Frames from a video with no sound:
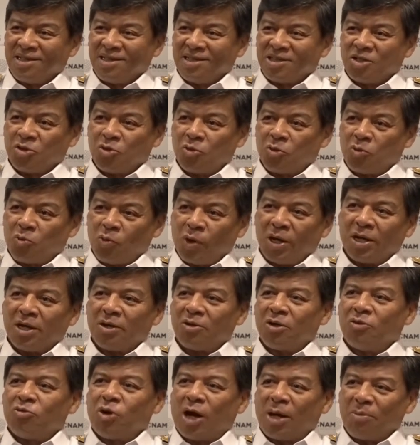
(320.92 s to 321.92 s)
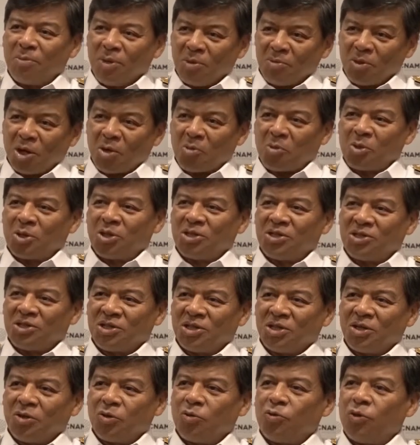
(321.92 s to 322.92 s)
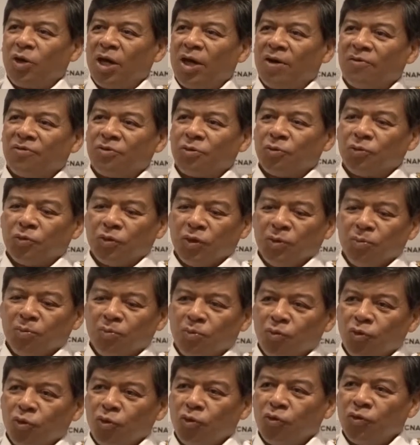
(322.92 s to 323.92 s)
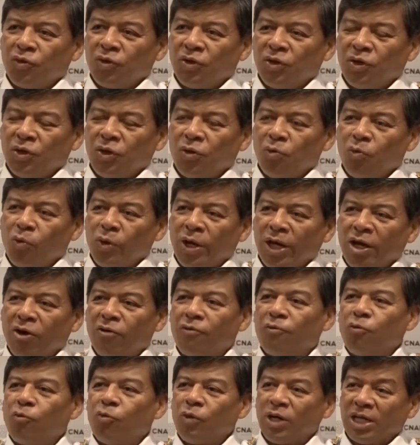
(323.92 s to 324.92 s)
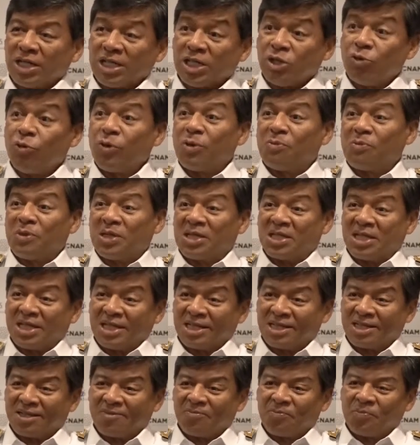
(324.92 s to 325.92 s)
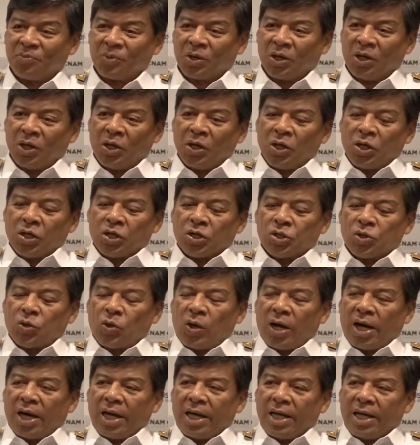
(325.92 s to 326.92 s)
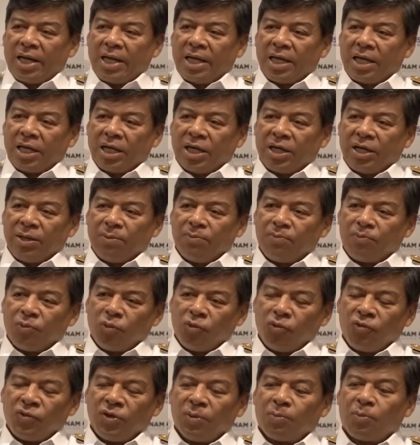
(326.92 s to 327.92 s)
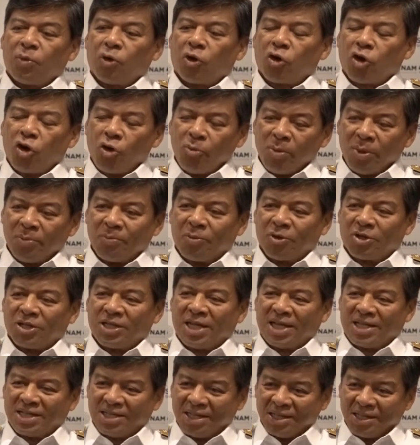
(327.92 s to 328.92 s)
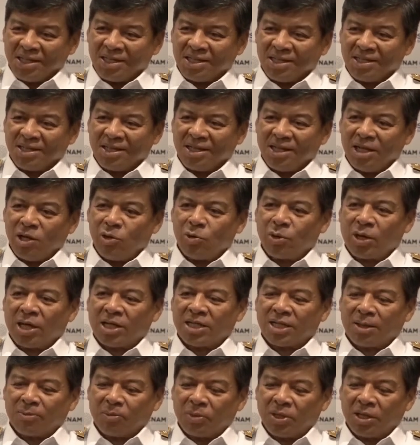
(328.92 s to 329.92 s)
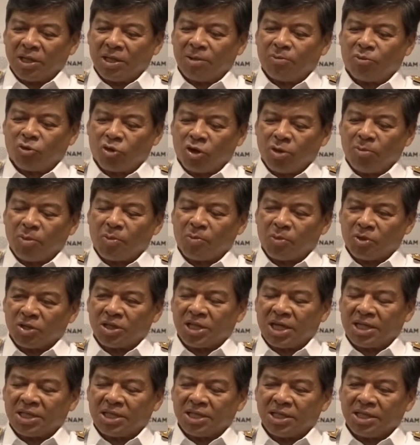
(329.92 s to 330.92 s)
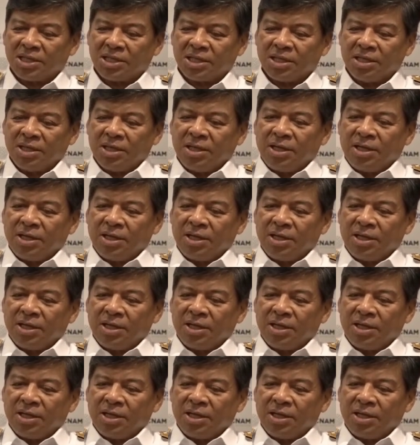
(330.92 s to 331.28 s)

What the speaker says: So what I mean by opportunities here, we have to improve the way of us doing business. So I improve the procurement processes, look at something in the procurement processes